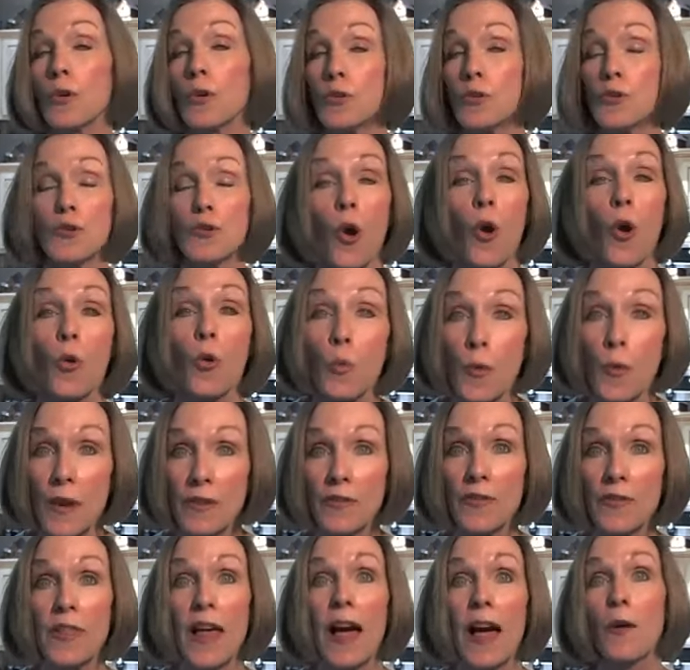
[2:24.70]
use whole
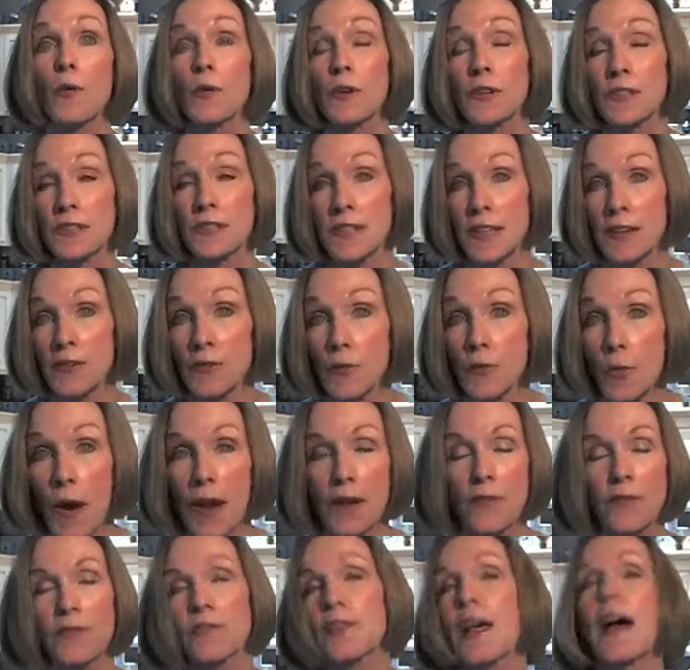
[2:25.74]
wheat flour instead of
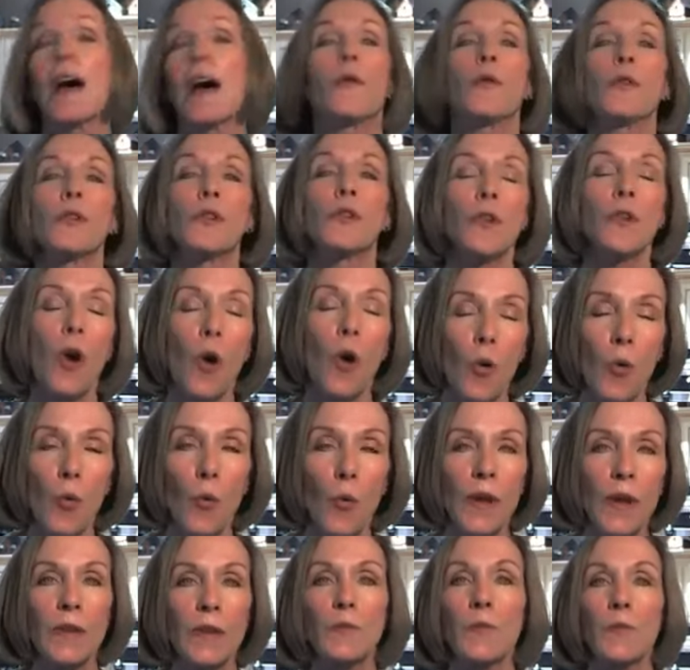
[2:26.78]
white flour, or whole
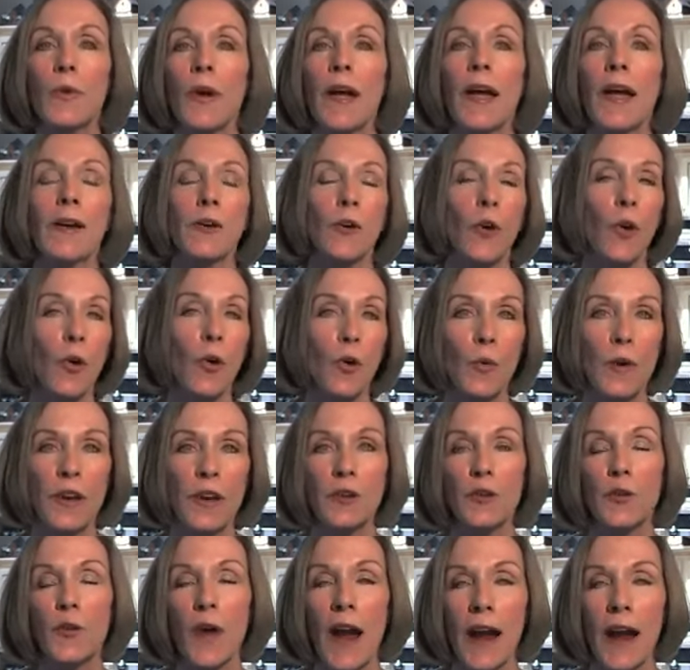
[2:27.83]
wheat bread, or whole
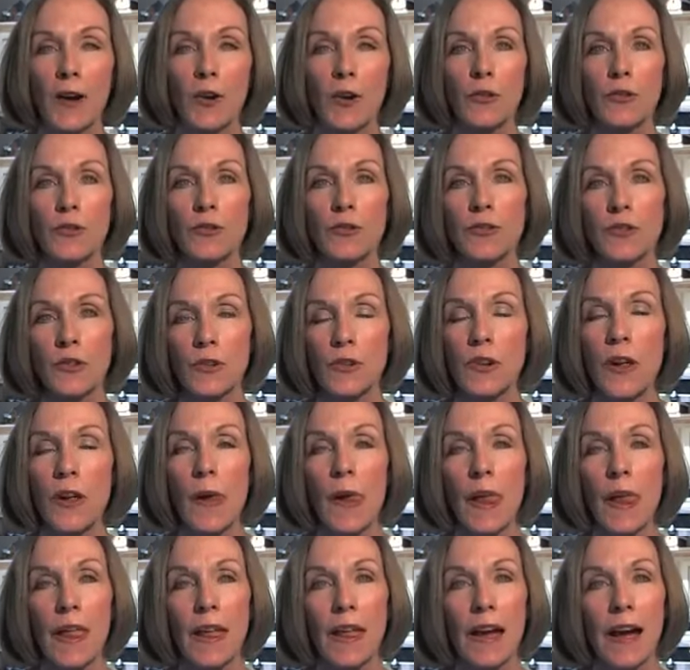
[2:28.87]
wheat crackers, or
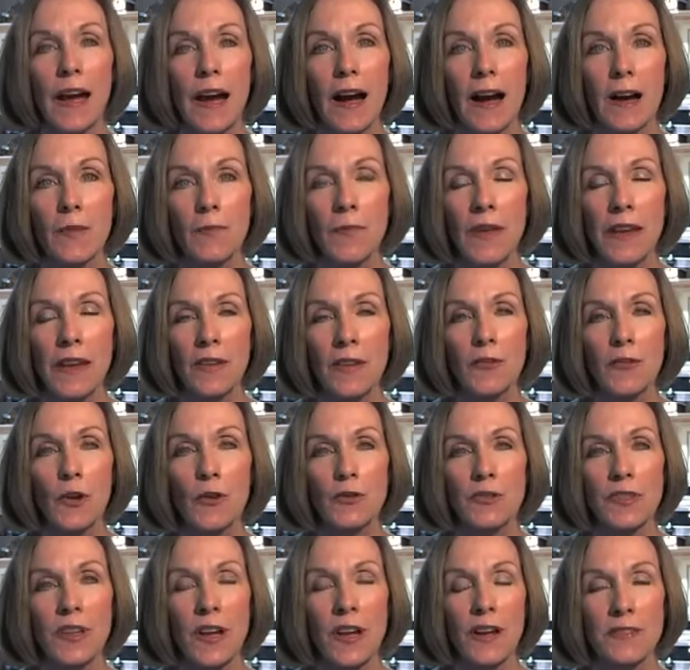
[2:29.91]
any of
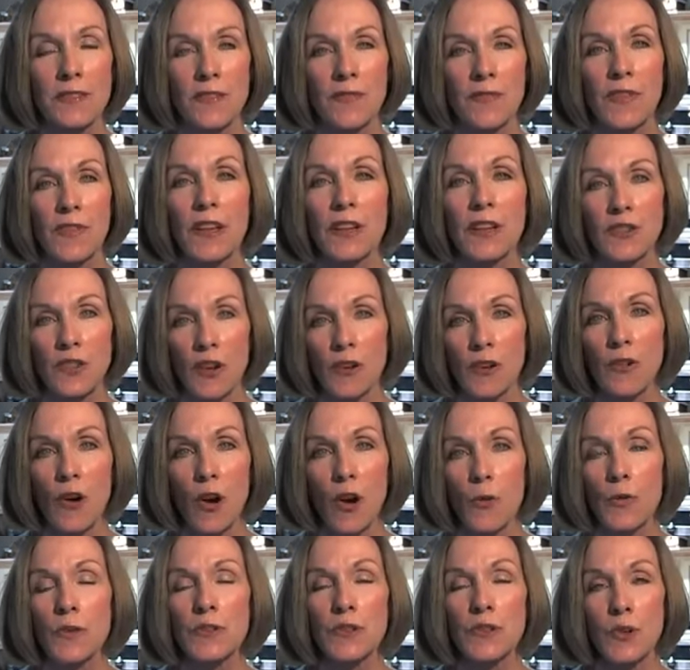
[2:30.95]
those kinds of things are
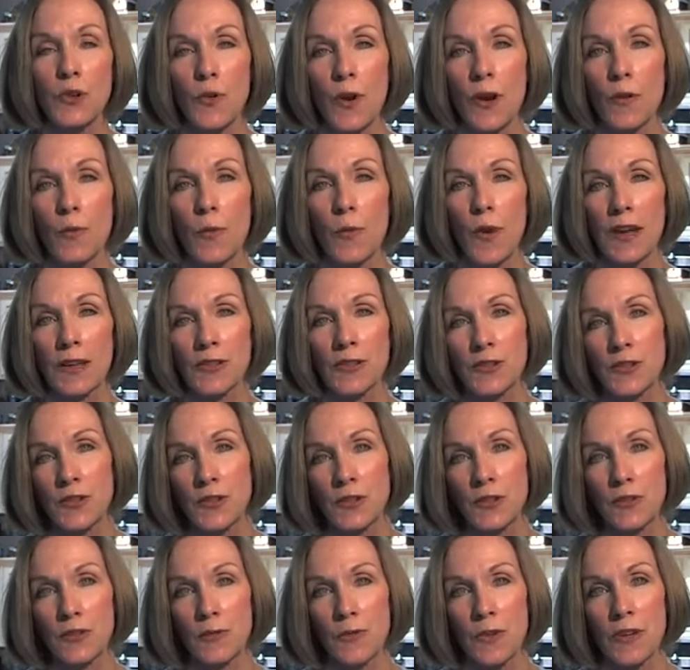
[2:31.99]
always a great way
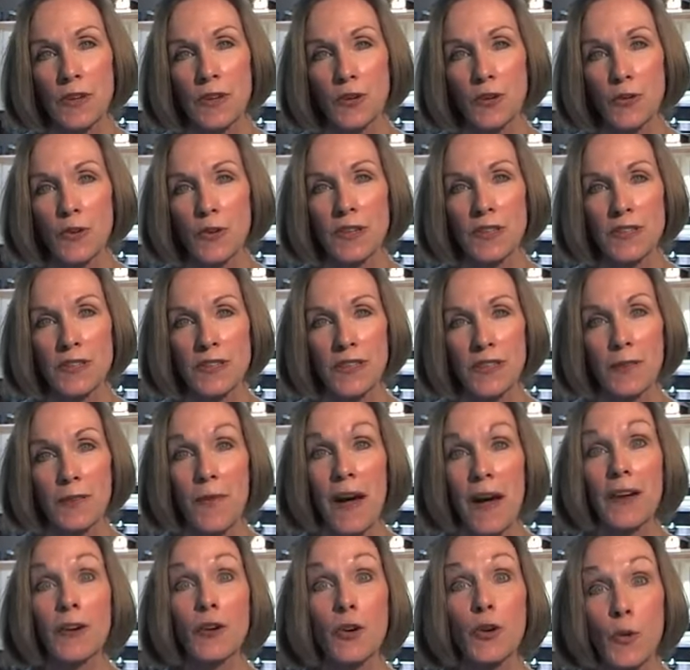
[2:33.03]
to increase the
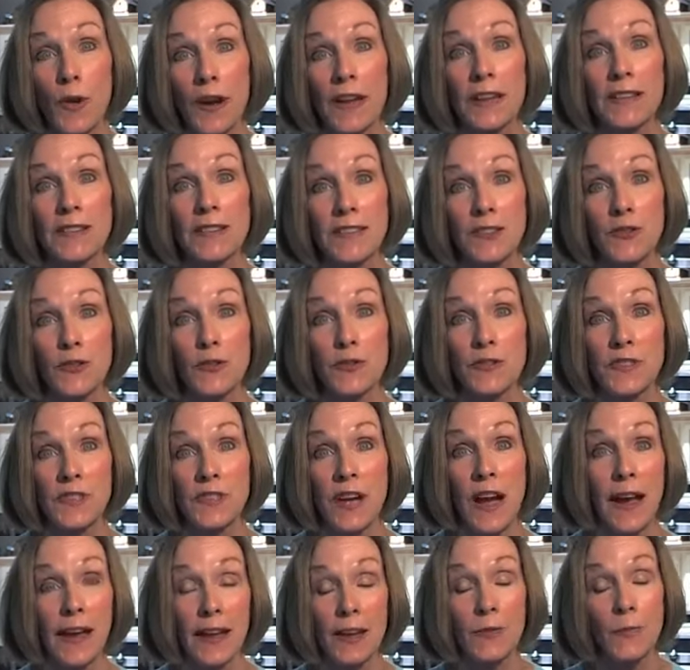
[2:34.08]
amount of grains in your
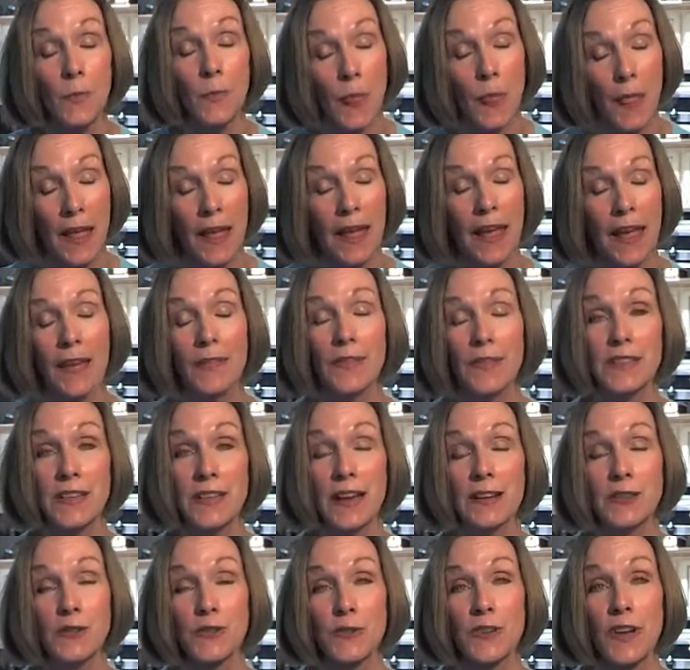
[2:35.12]
diet. And the
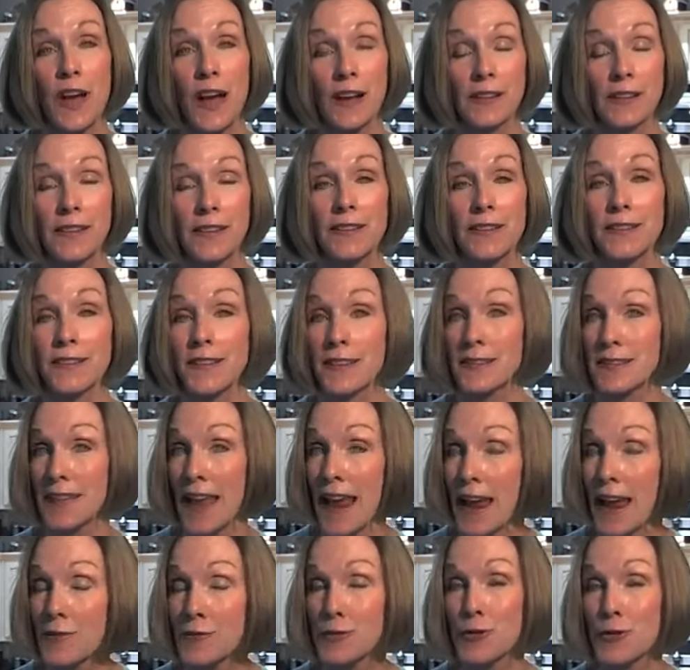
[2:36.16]
dietary guideline says
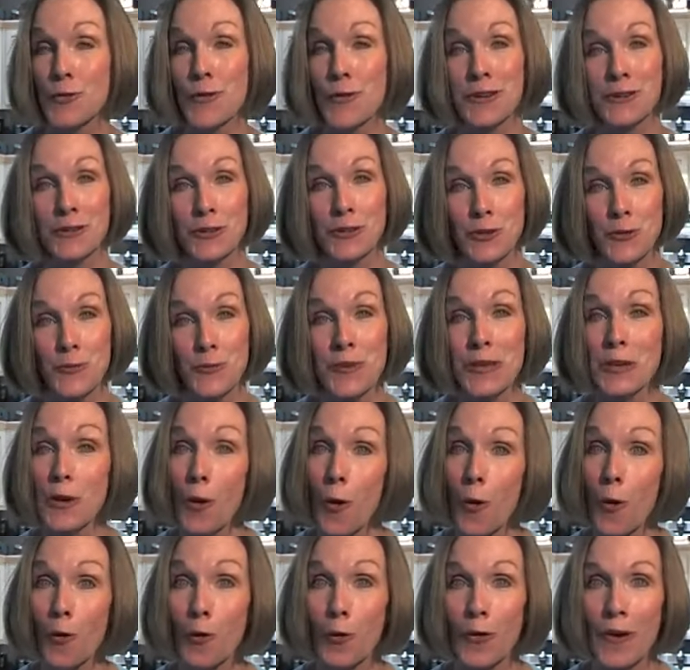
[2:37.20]
half your grains should be
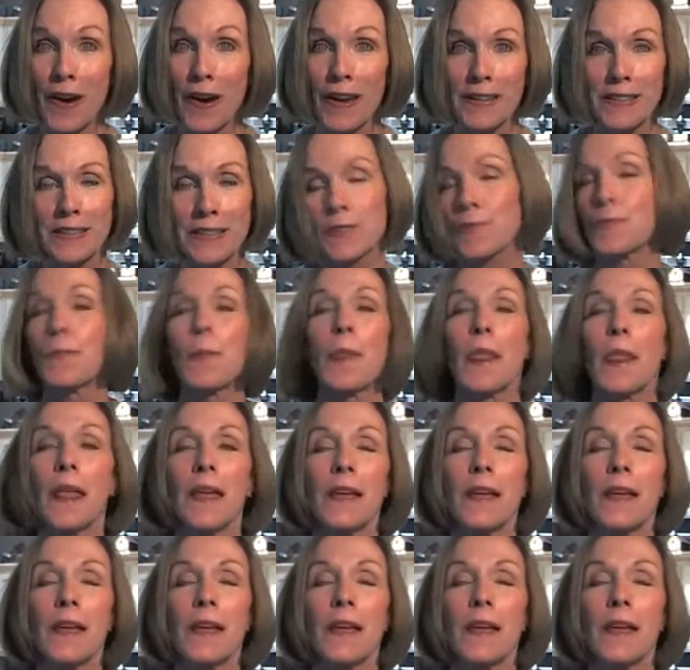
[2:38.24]
whole grains.